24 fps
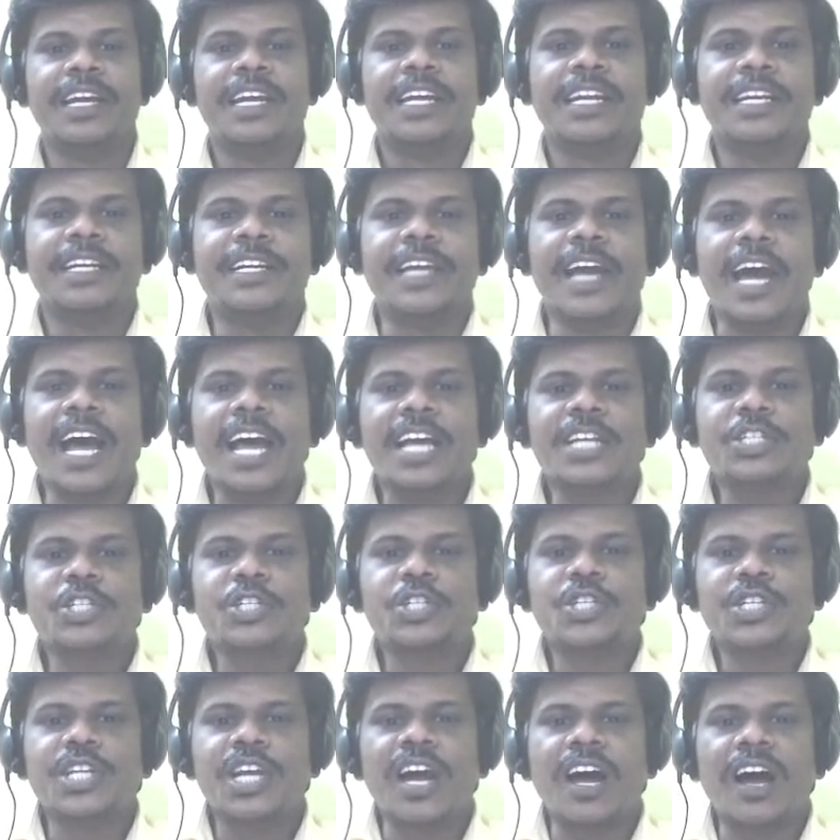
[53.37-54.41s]
Dash
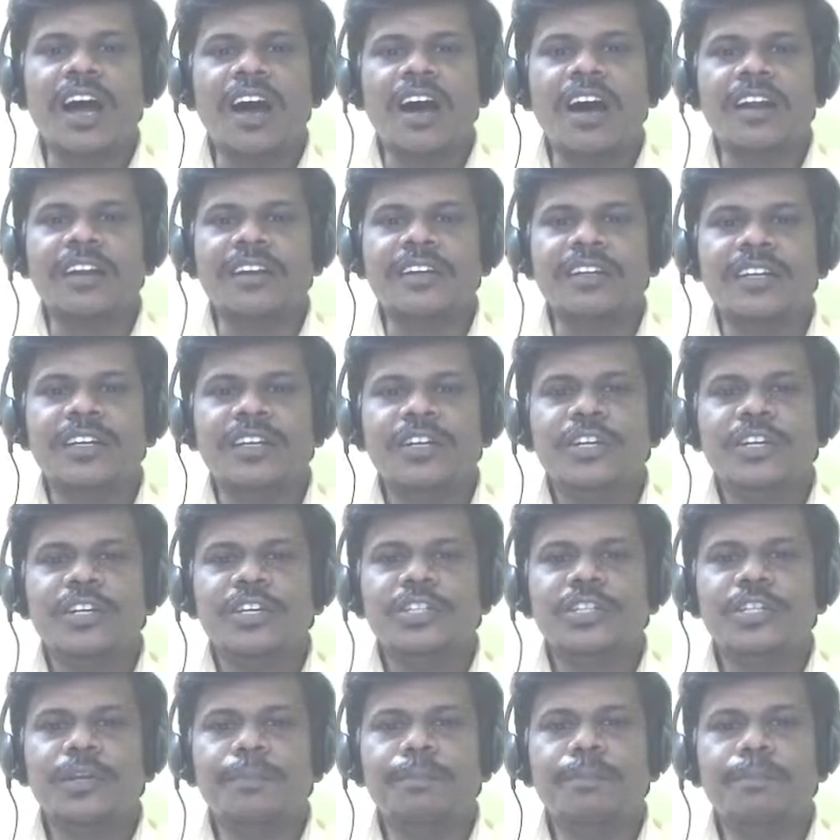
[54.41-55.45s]
are
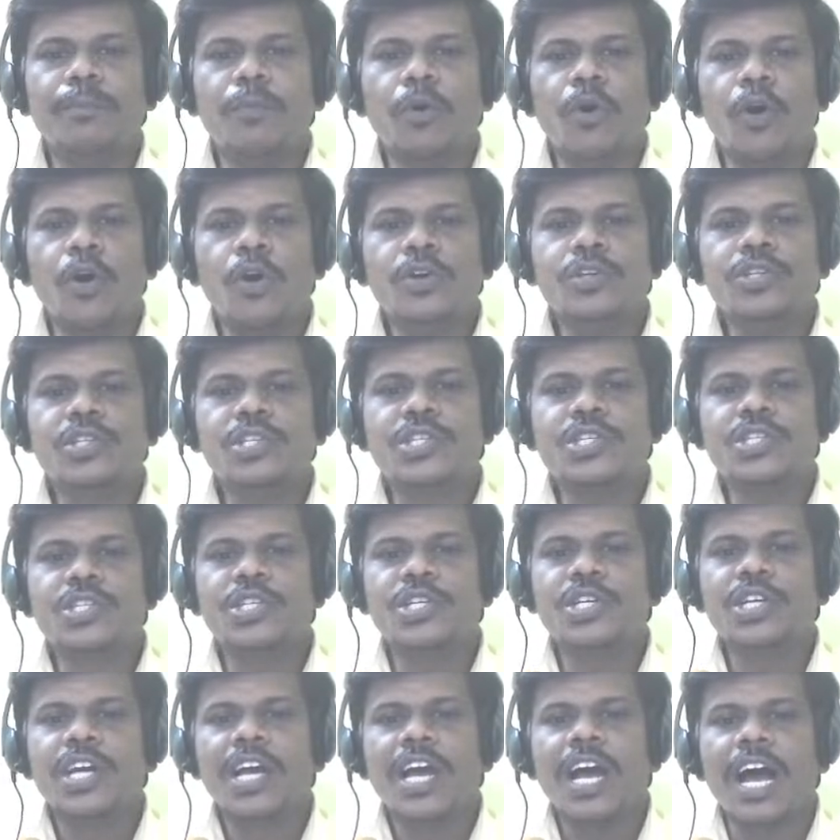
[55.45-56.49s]
the most
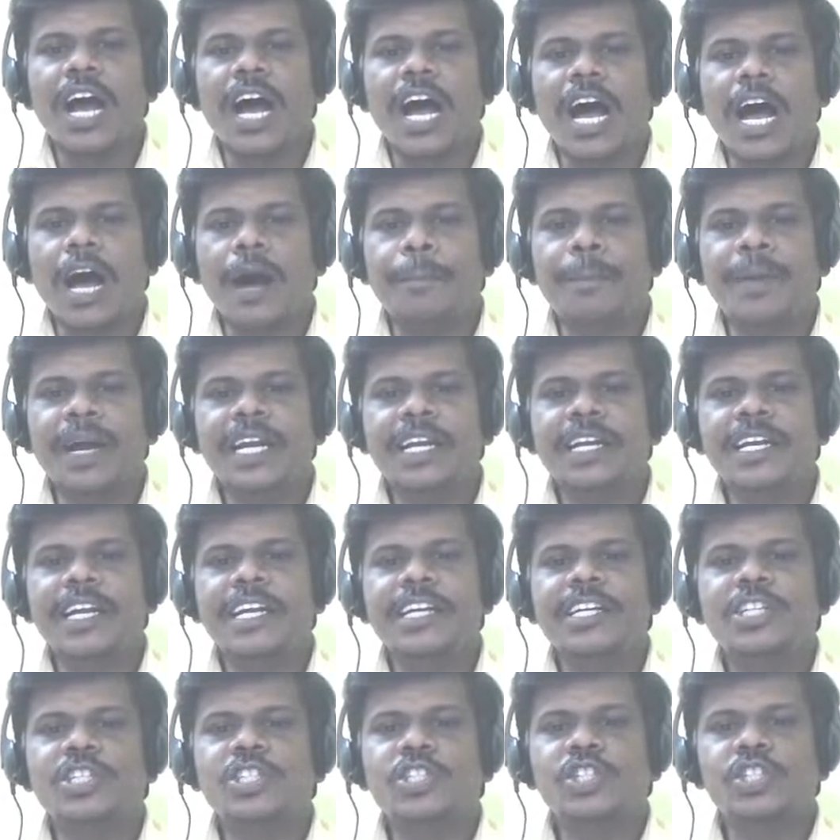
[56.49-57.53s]
abundant
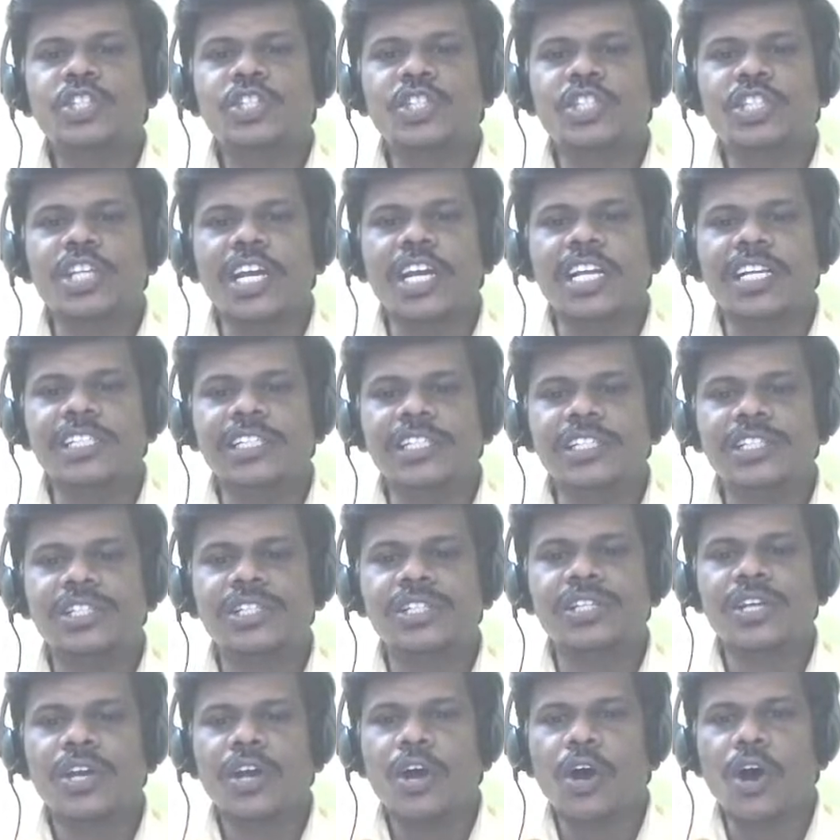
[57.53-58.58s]
cells
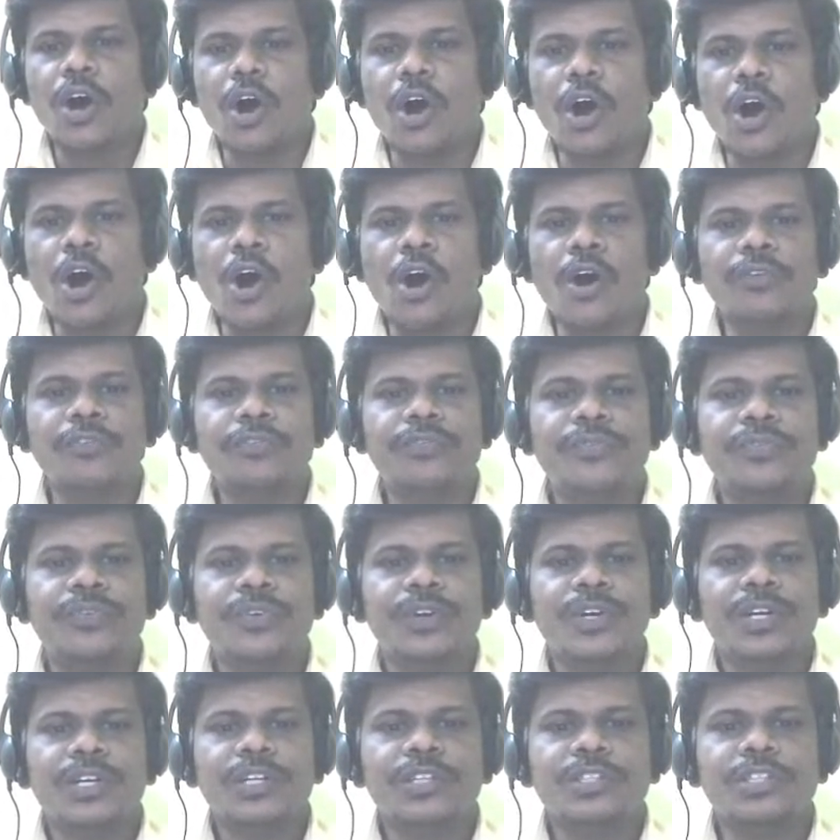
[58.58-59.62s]
of
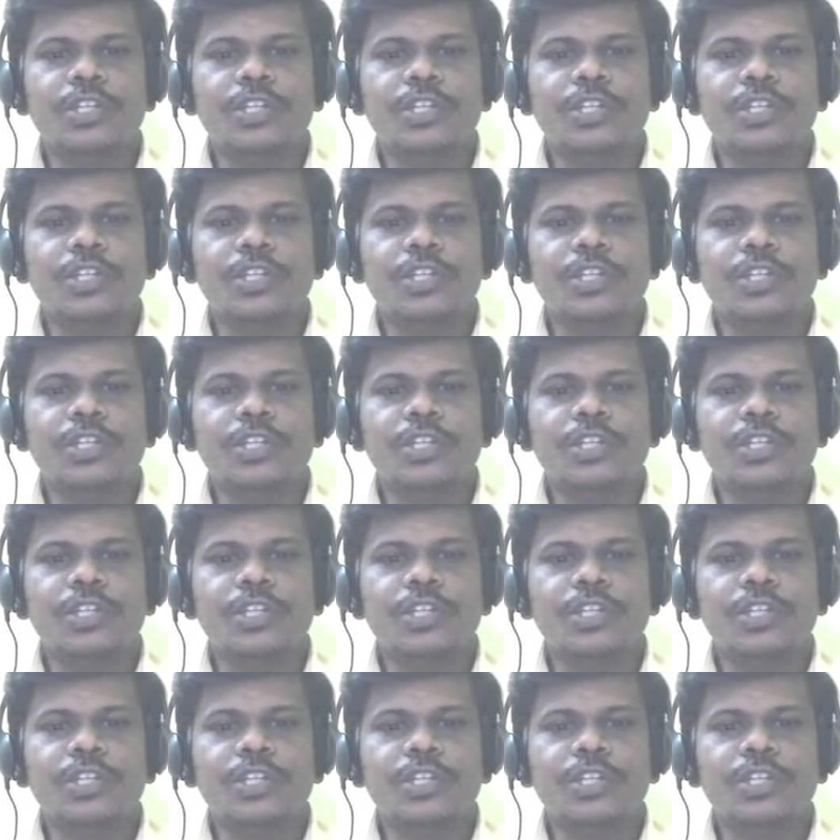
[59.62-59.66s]
the